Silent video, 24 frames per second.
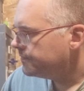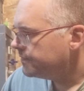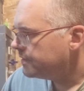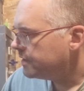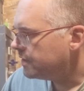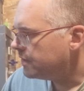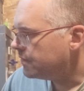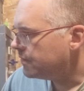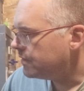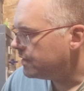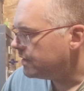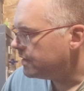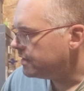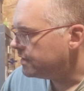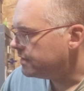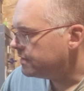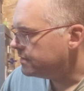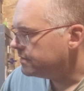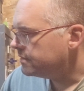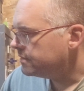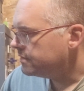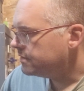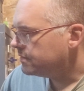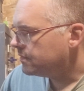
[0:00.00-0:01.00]
I read
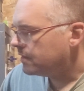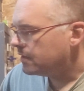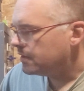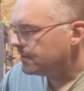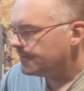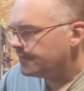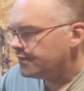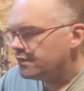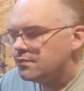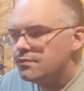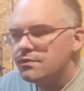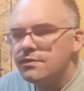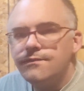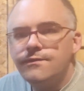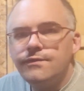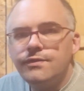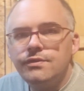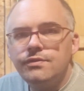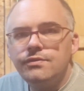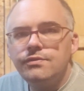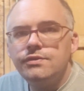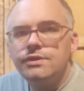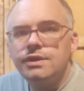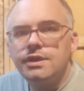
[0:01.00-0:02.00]
quite a few
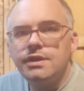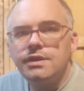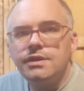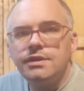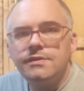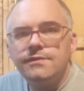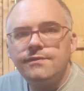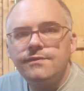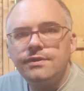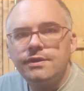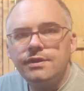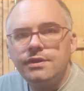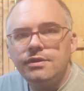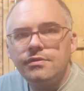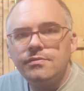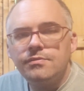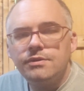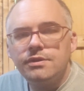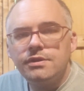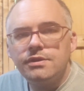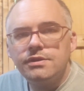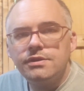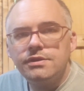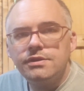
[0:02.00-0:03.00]
reviews on different
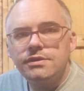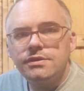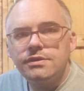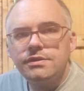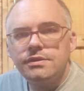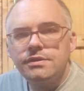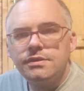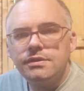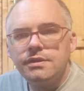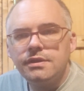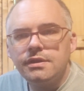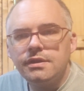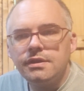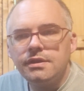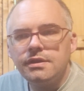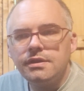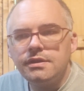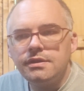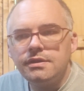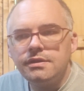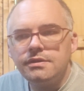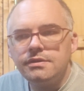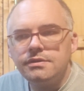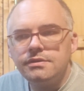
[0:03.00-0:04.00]
airbrushes.
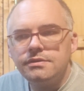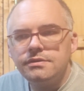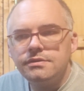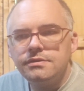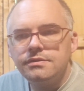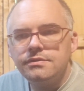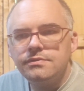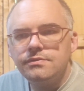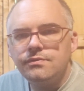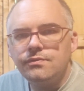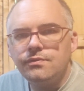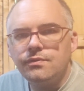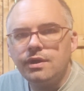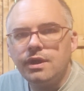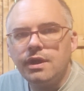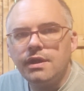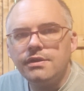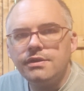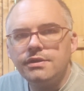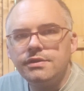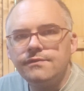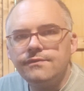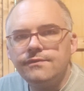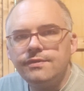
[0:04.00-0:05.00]
I
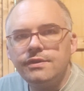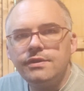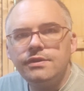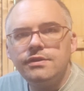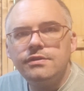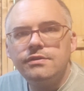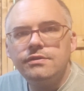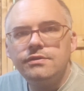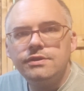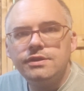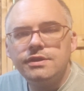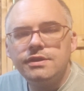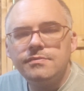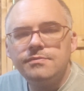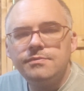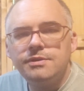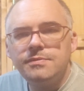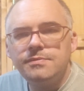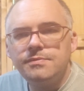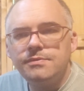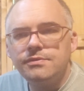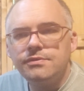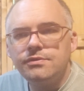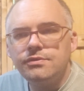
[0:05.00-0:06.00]
watched videos on
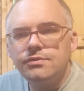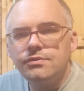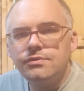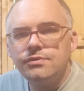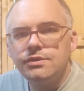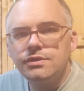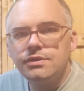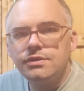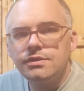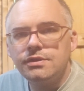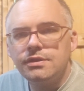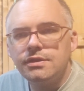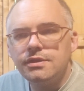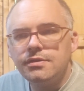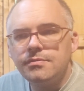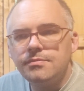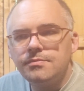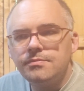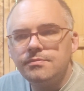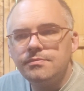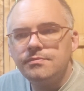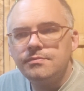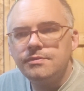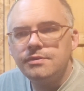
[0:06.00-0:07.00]
people using
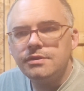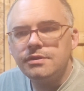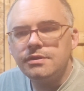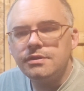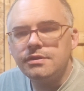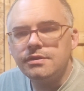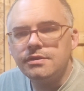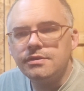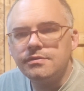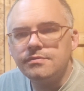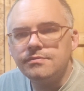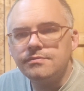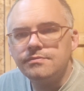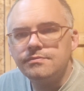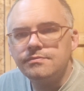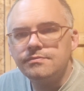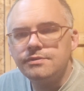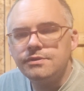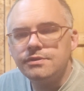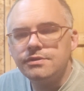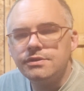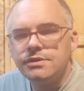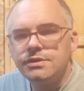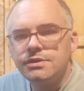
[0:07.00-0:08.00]
them.
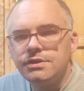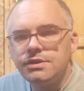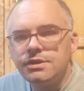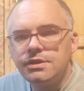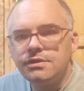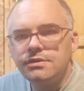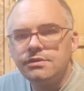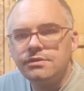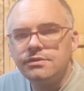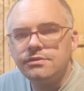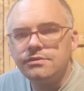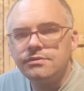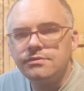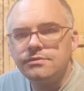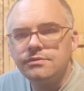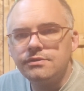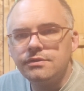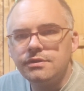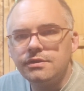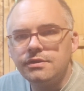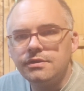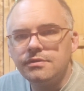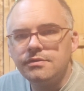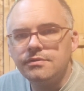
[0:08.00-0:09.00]
There's a
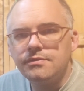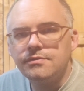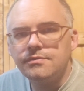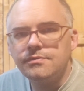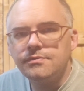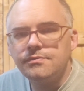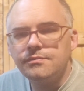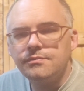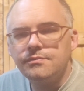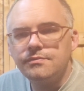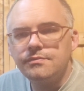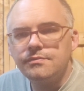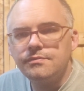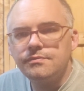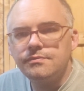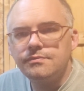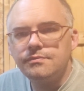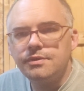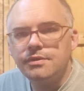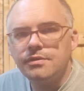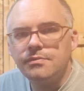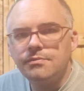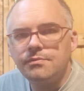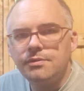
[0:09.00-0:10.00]
channel,
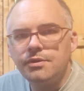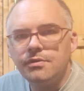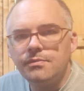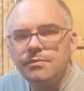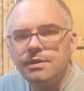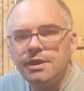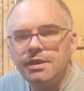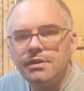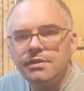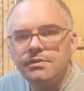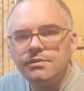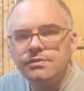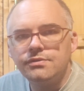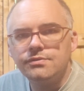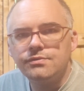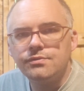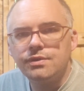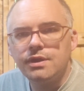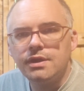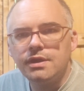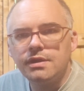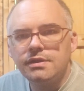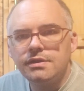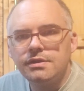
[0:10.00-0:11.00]
Barbados
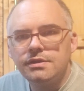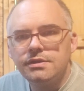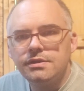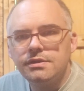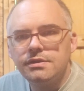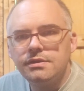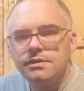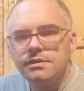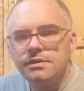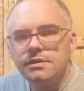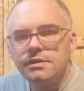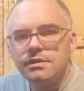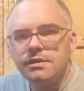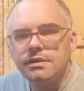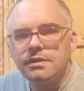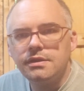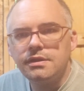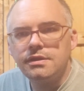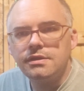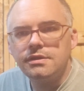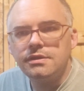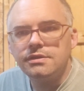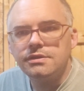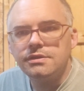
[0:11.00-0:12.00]
Rex.
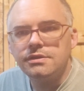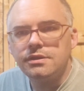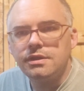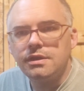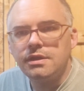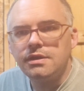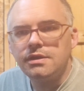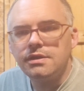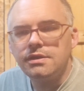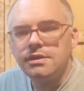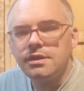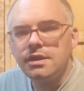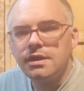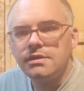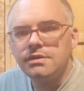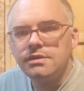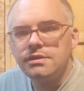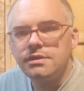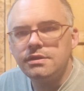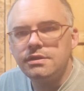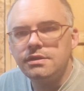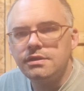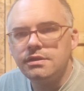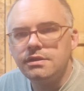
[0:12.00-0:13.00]
He does a lot of
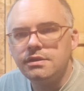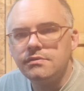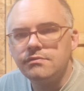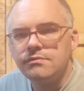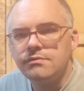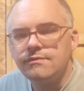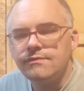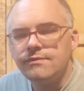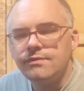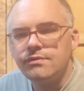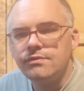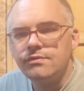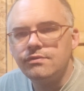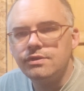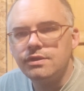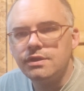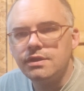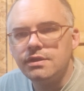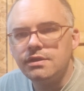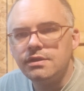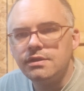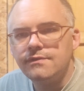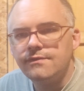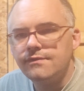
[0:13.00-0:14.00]
testing and reviews
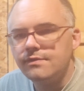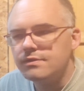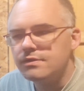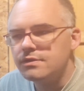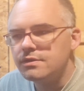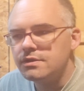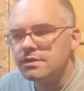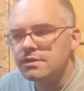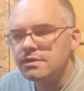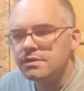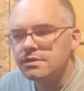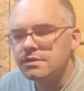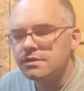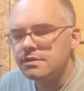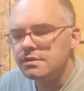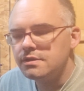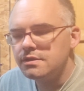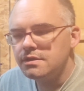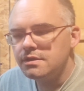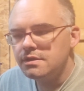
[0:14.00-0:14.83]
on different things.